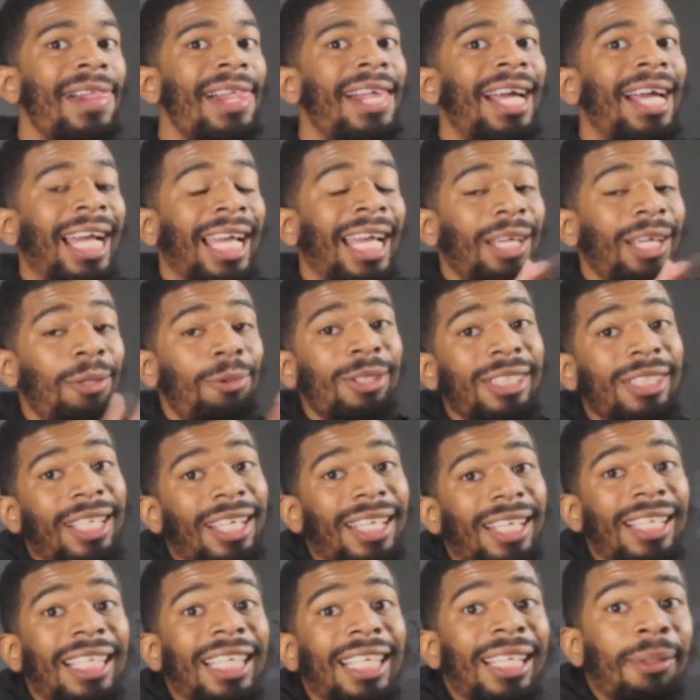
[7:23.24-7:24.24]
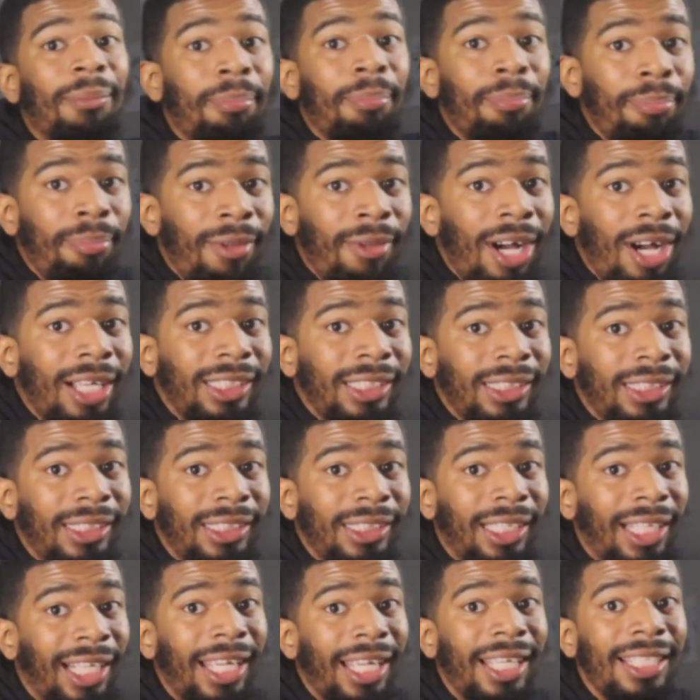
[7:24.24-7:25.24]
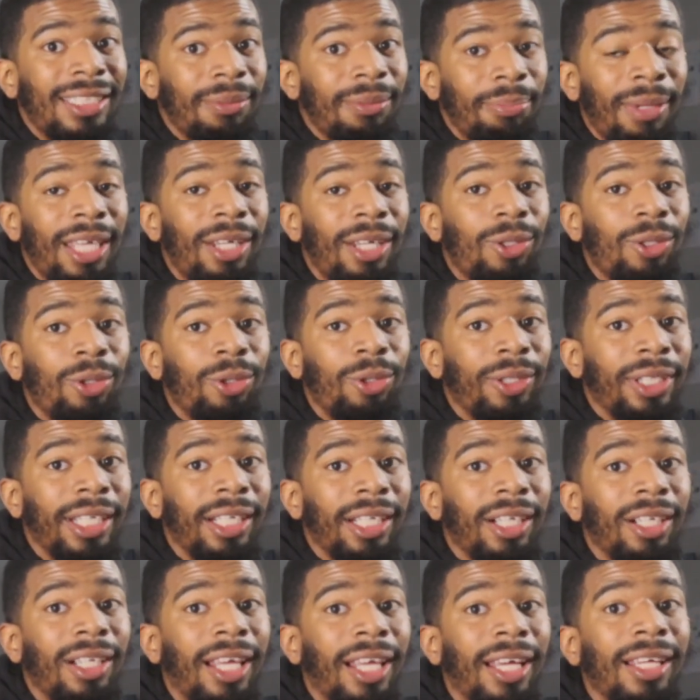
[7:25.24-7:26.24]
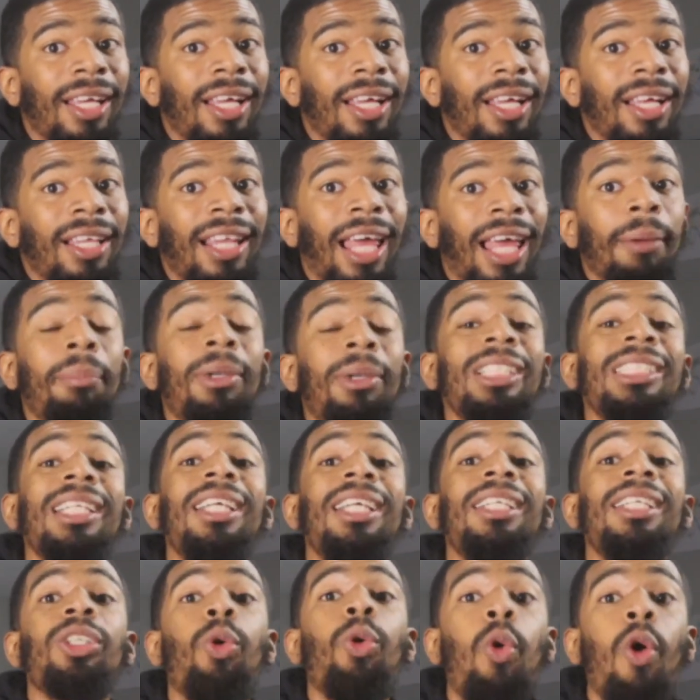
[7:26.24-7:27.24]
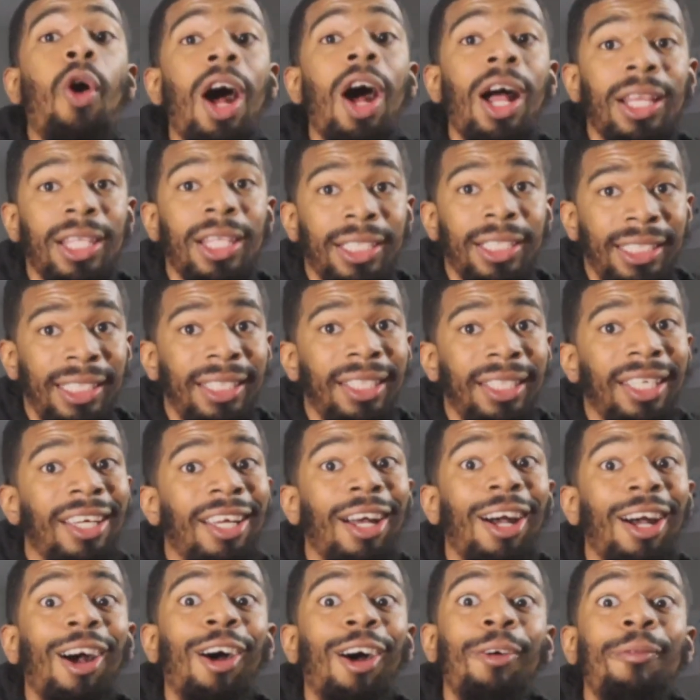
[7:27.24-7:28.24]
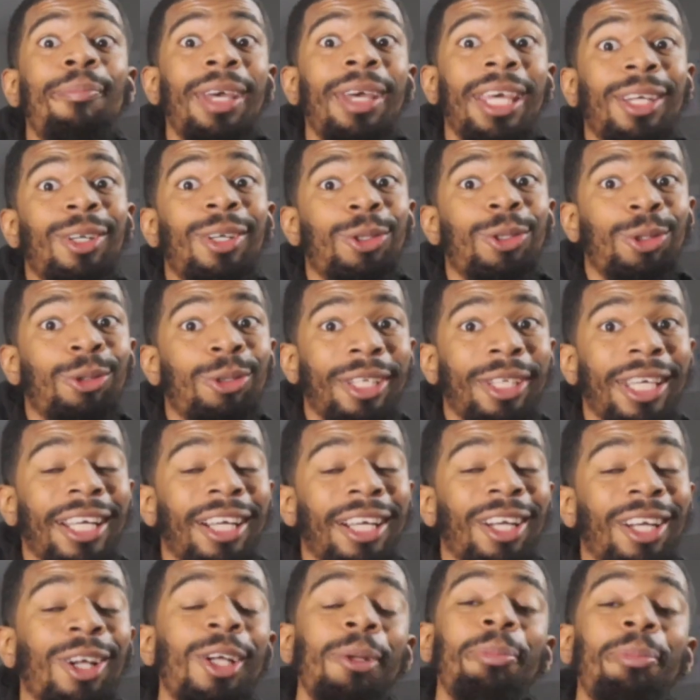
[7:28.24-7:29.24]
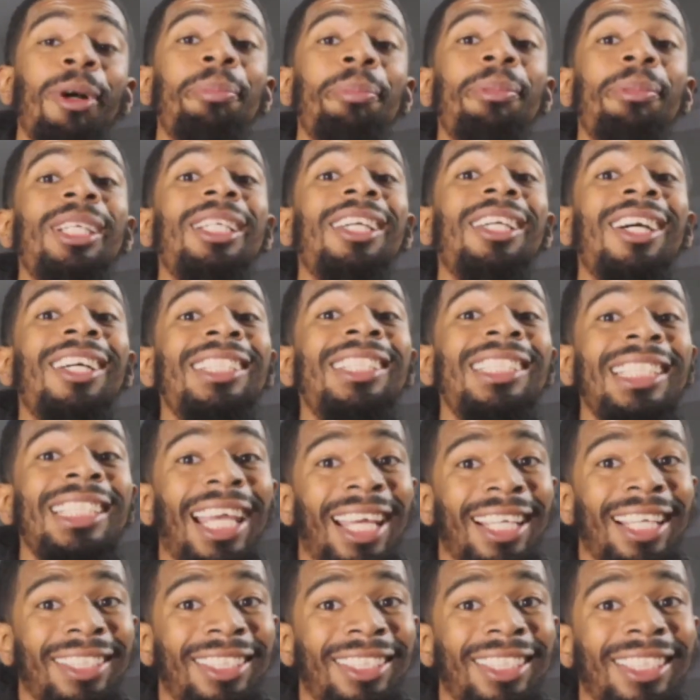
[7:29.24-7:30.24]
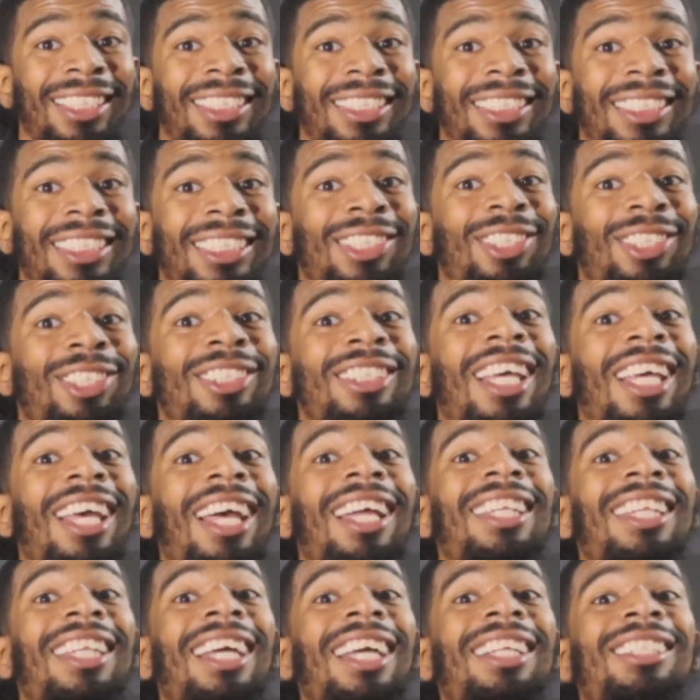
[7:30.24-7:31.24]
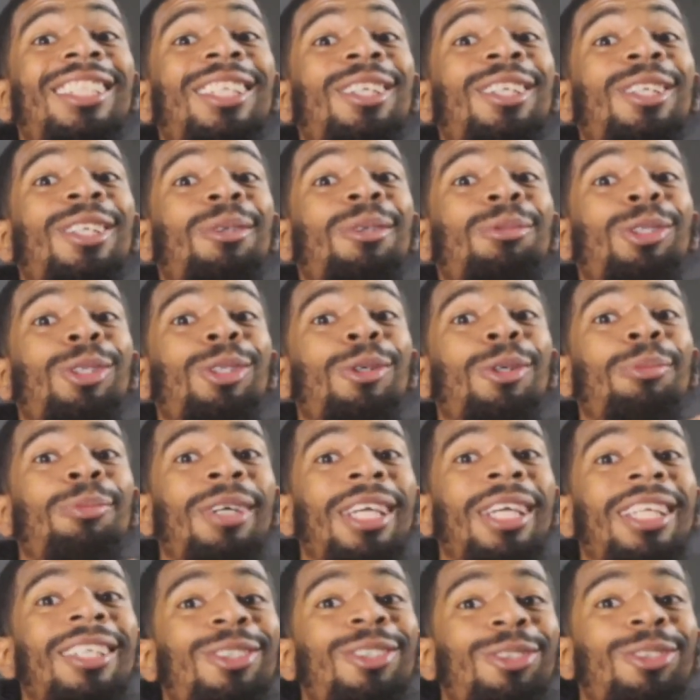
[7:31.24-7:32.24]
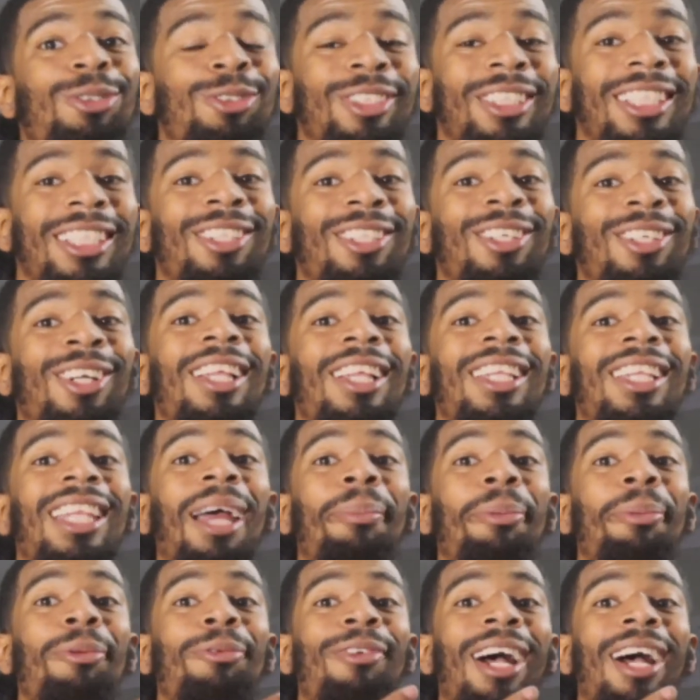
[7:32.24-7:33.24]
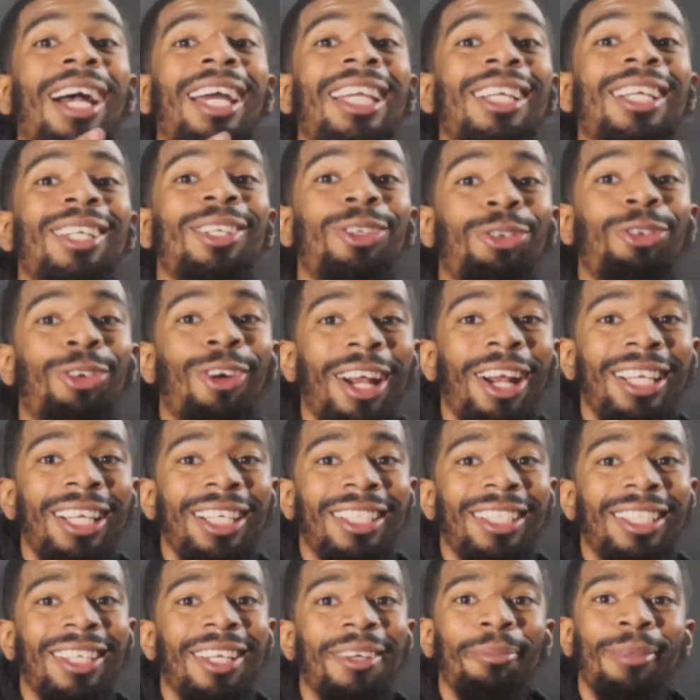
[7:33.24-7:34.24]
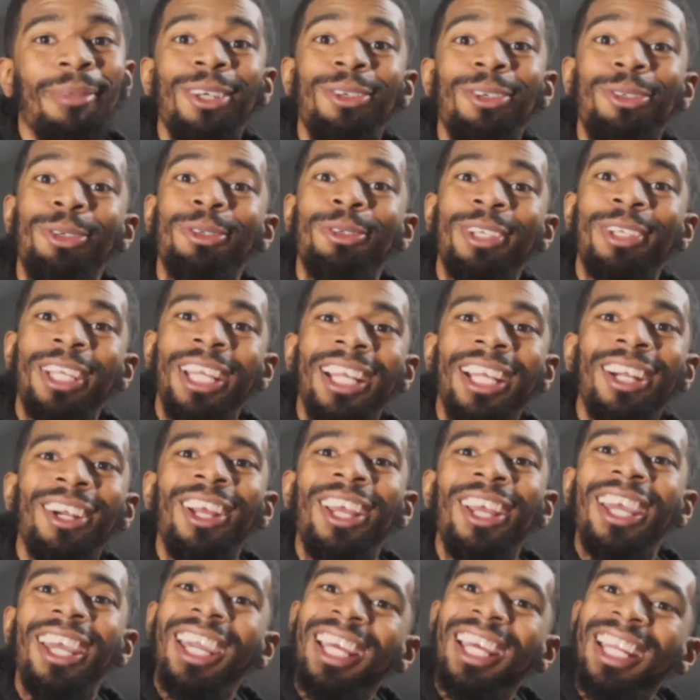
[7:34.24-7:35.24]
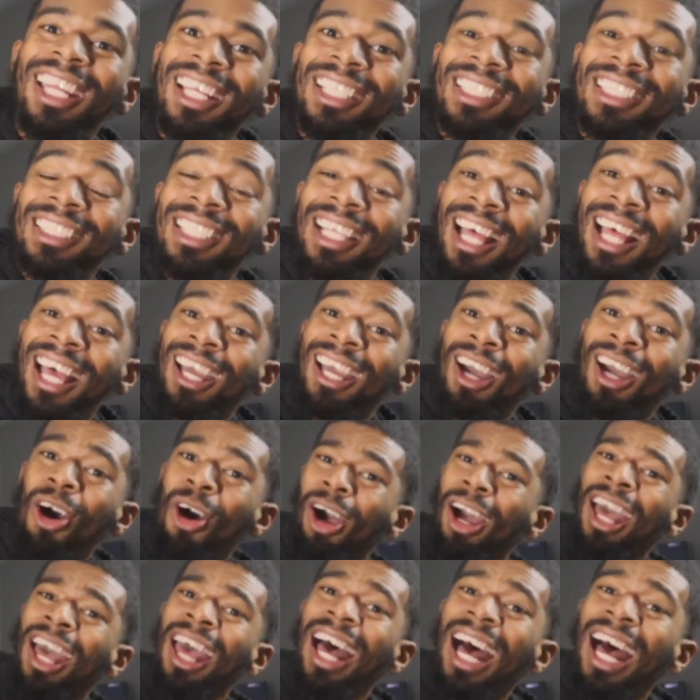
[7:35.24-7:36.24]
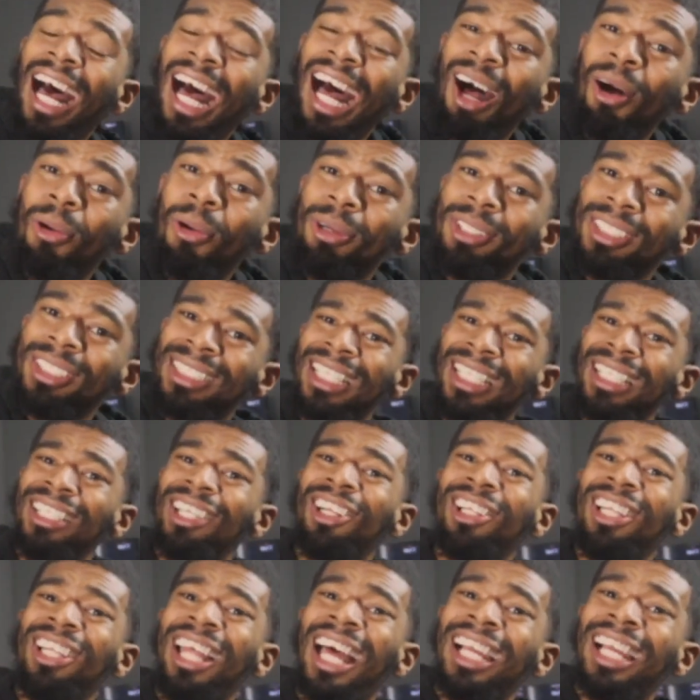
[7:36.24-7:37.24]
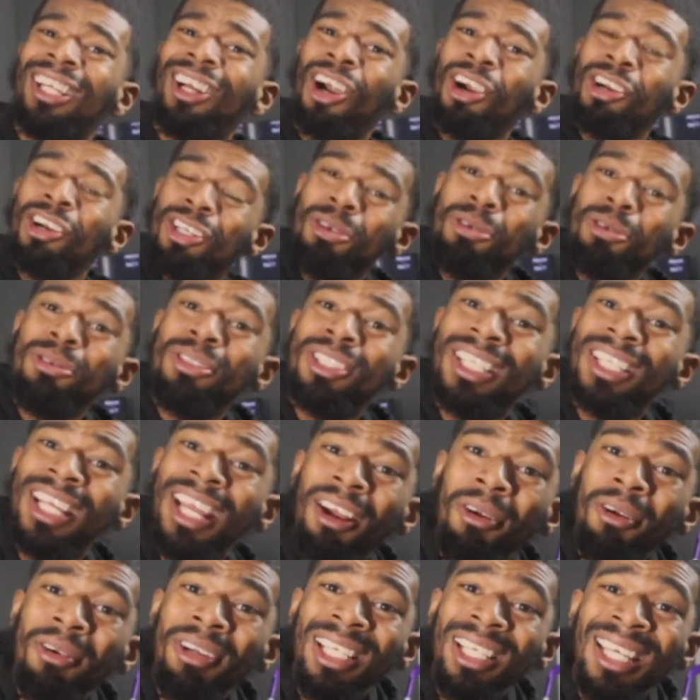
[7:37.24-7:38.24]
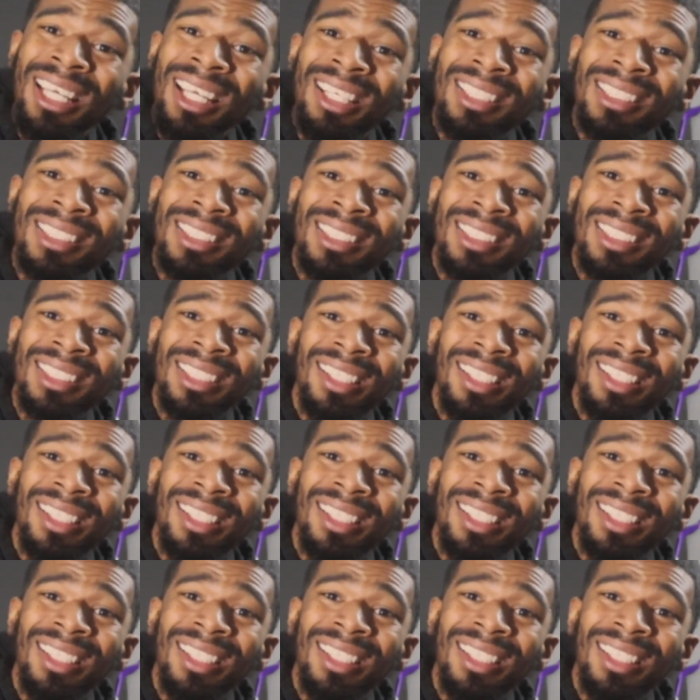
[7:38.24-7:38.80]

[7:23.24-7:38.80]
he was gonna get much less medical care, like much less quality of medical care. But because he had good insurance, they took him to a medical center that provided great medical care. And it's like, I was sitting there like, are you serious?